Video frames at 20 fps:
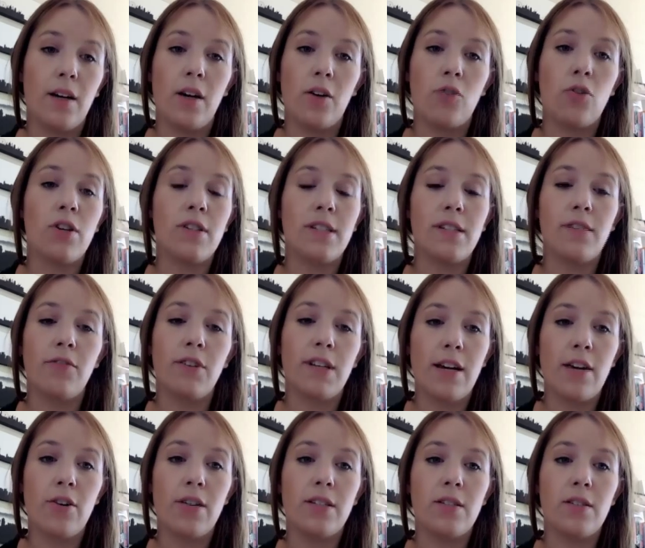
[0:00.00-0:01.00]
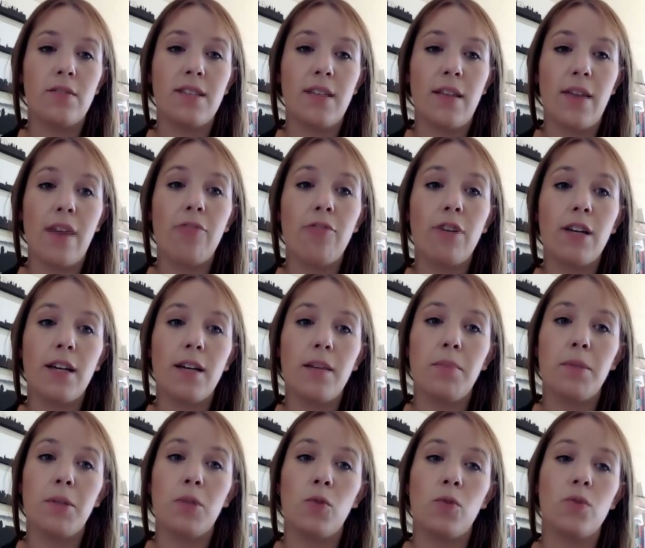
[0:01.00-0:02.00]
across different areas of South
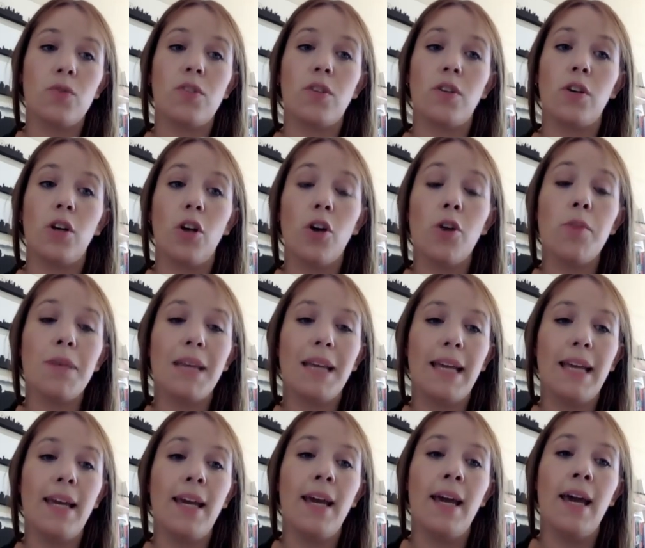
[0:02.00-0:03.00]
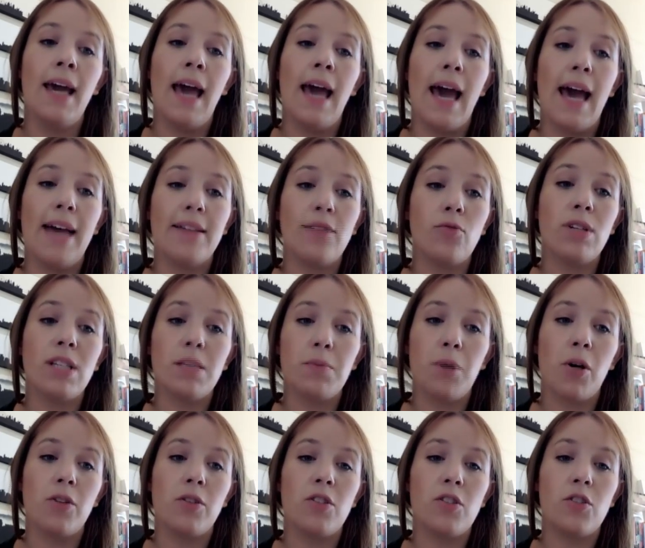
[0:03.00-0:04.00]
Africa, but also globally, as a
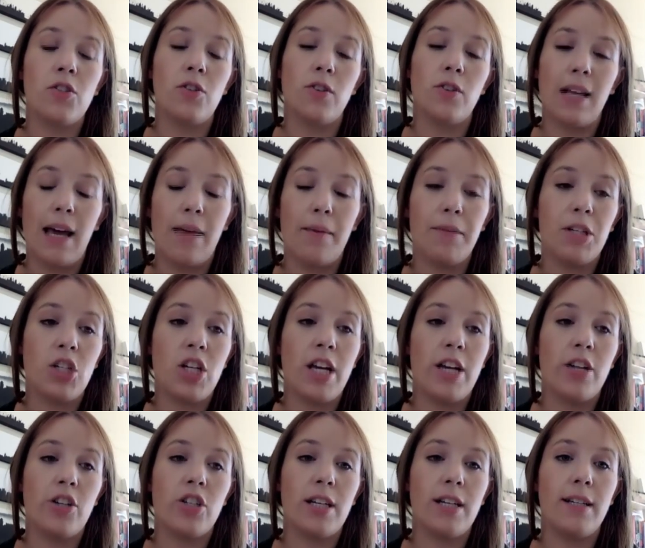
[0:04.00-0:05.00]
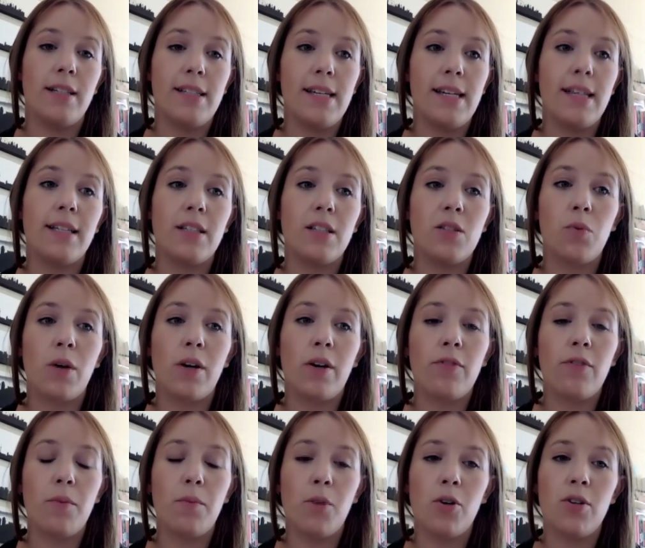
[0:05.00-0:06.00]
response to climate change. And indeed, it's one
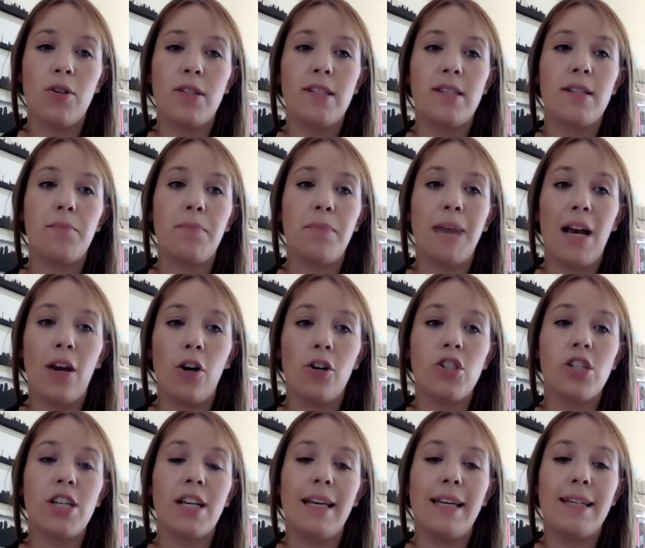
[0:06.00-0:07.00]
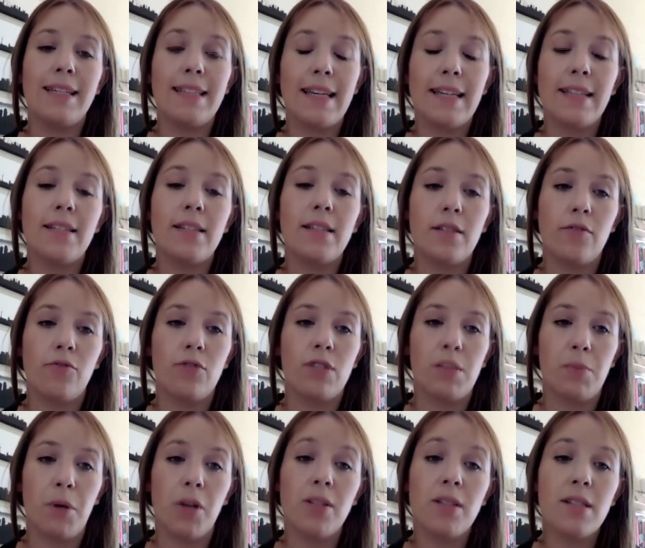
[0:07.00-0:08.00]
of the most biologically sensitive
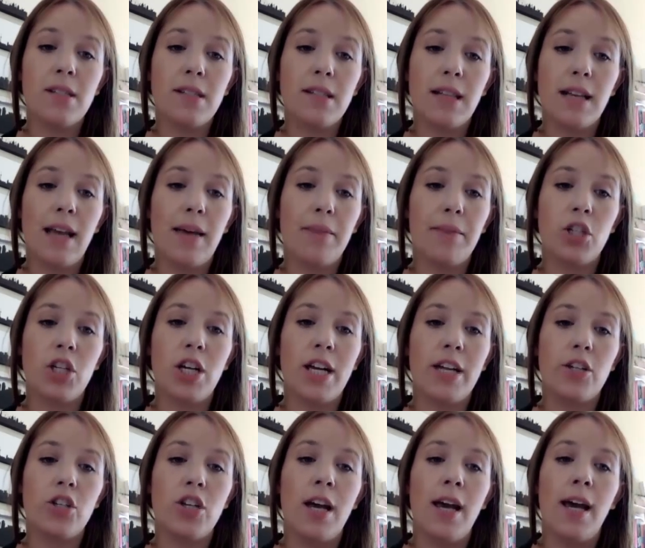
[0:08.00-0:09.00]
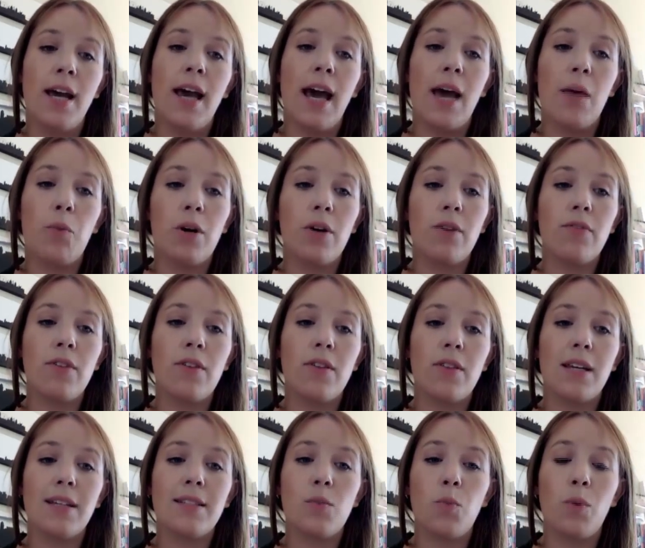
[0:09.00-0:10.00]
responses to climate change, and one of the
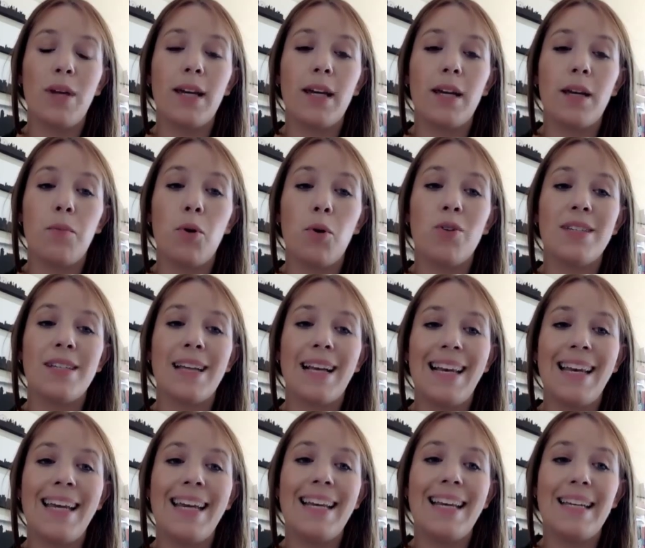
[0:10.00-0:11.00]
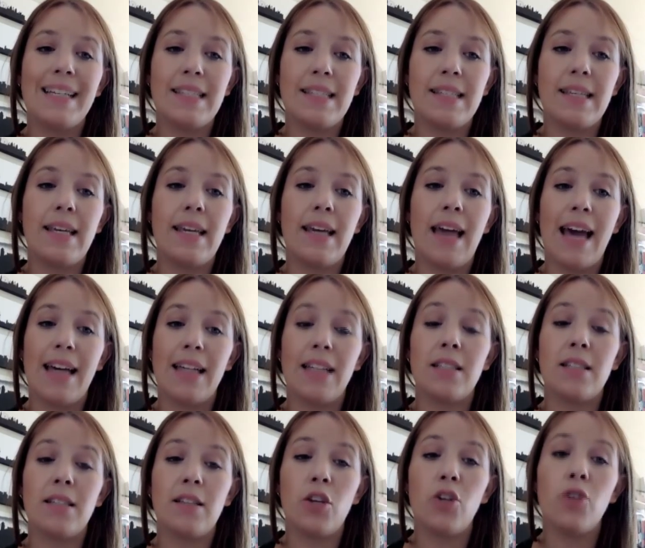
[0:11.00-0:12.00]
things that we can most clearly see
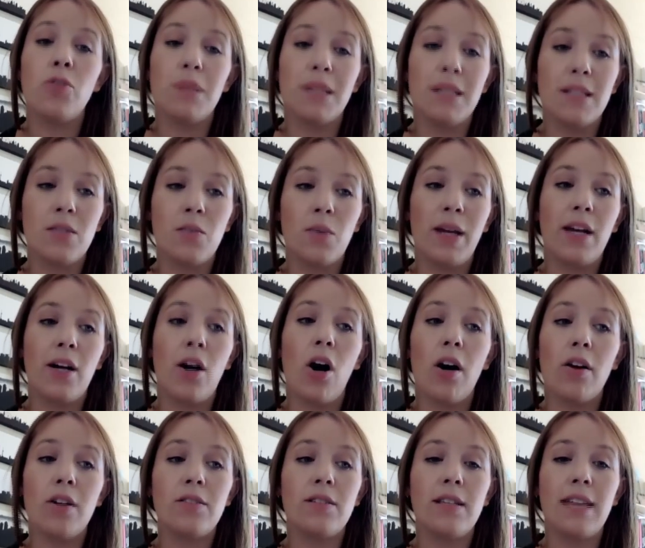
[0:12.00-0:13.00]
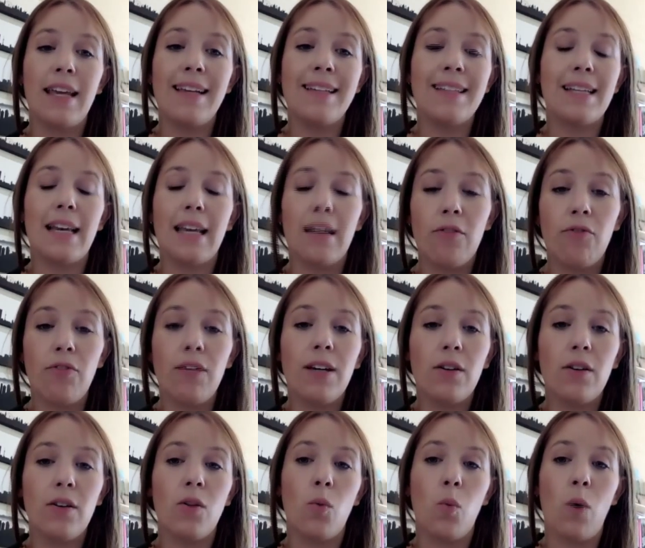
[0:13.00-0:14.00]
as humans. We can't easily
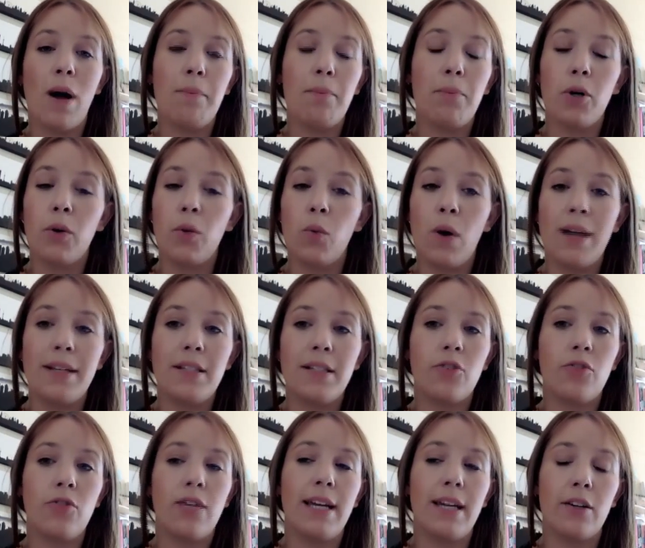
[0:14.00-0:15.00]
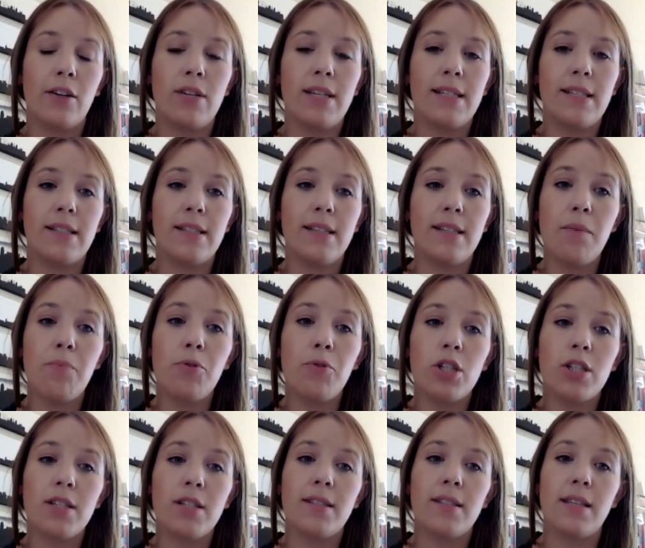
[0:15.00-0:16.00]
feel the 1.1 degree increase in
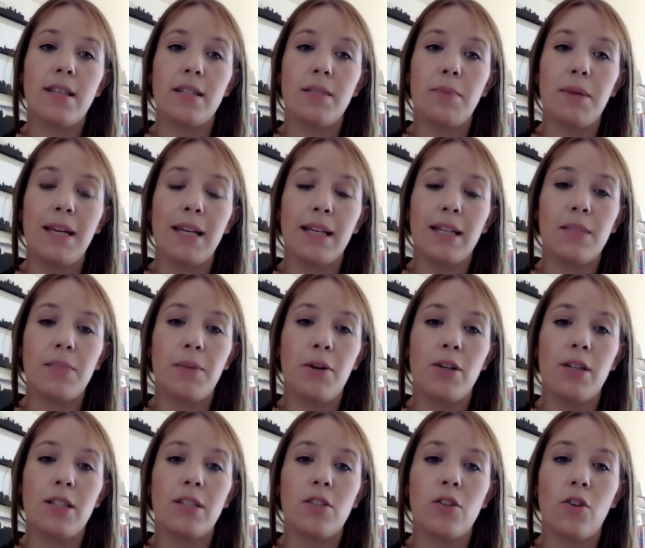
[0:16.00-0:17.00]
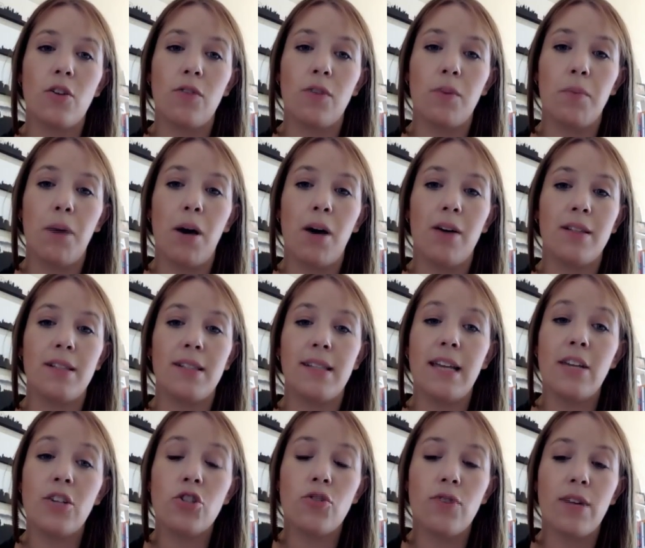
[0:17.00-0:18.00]
temperatures that's been experienced over the past
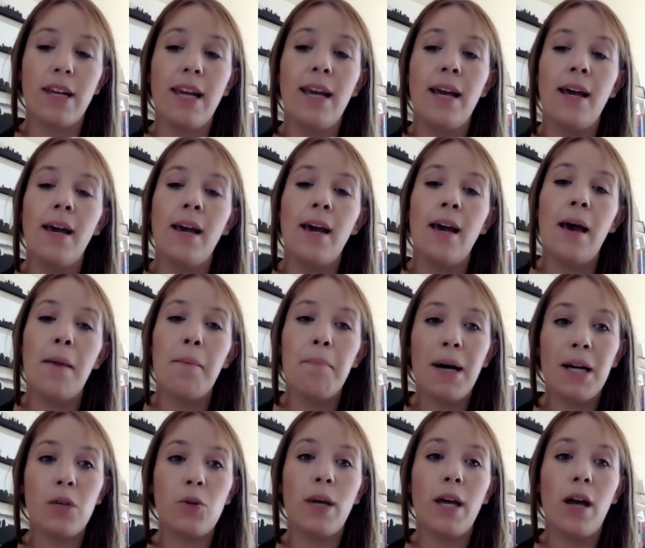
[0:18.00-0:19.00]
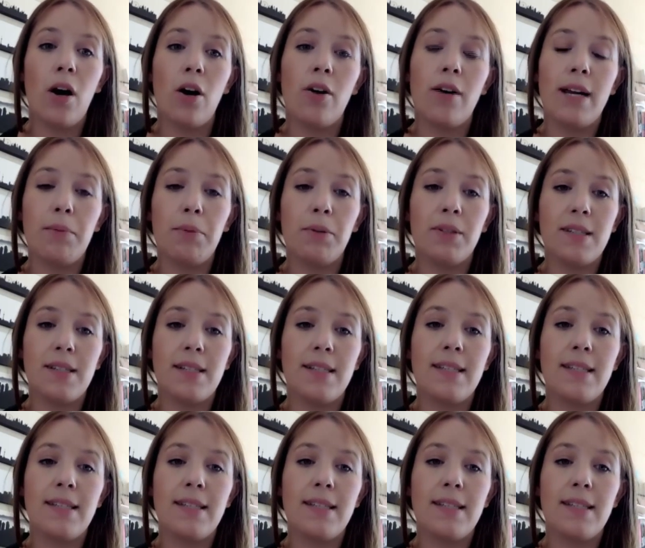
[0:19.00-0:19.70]
century, but we are able to